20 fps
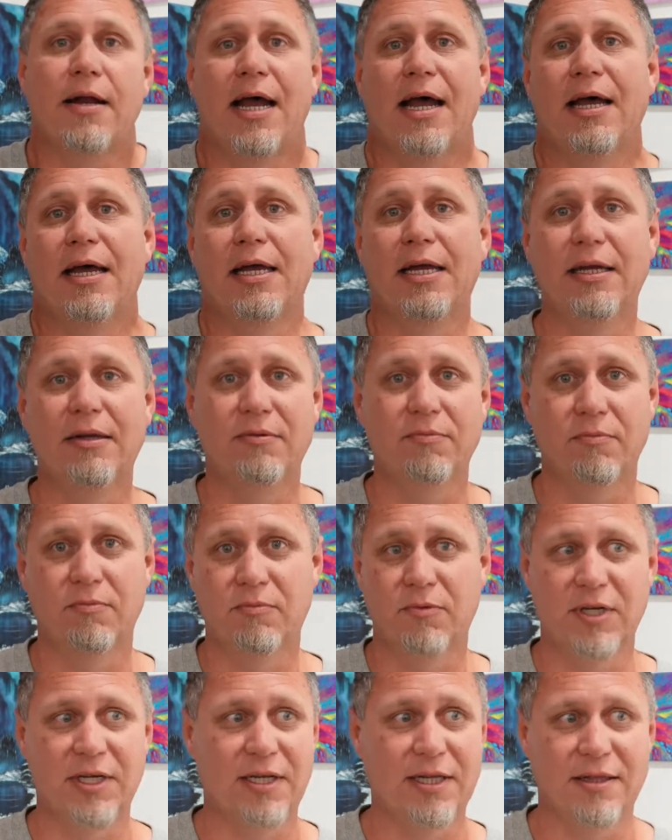I
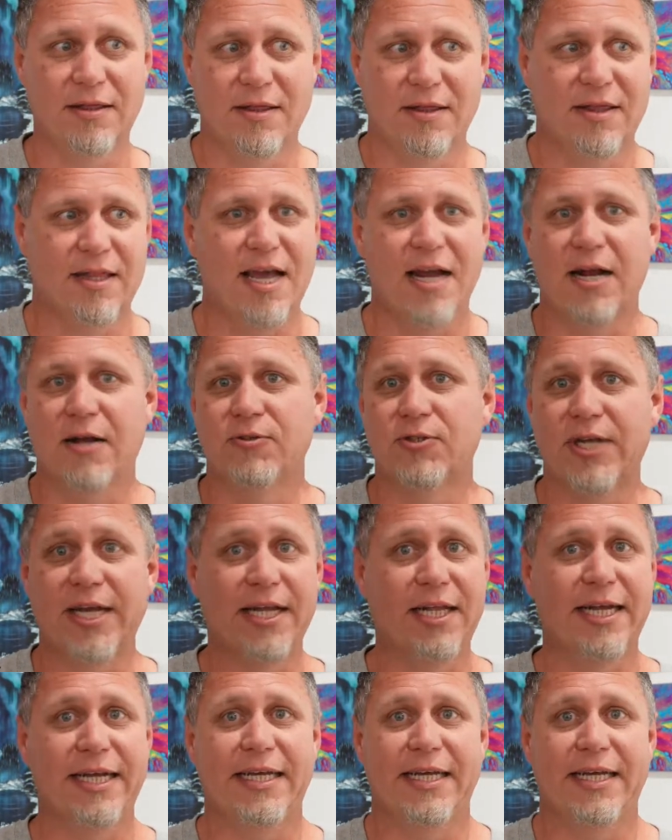thought I was gonna